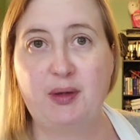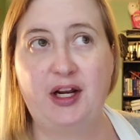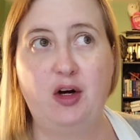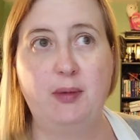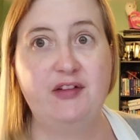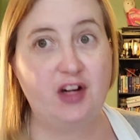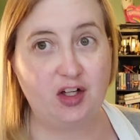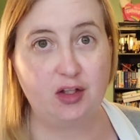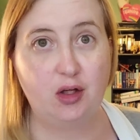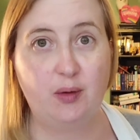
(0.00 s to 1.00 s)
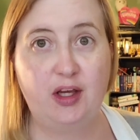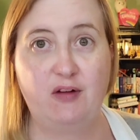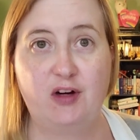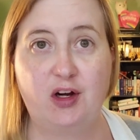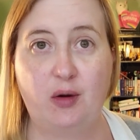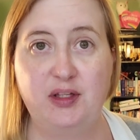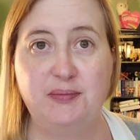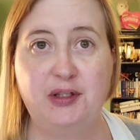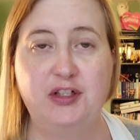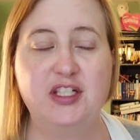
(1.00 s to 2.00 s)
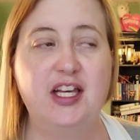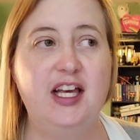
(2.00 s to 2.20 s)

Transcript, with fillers: but I know my friend Chloe over at Always Booked.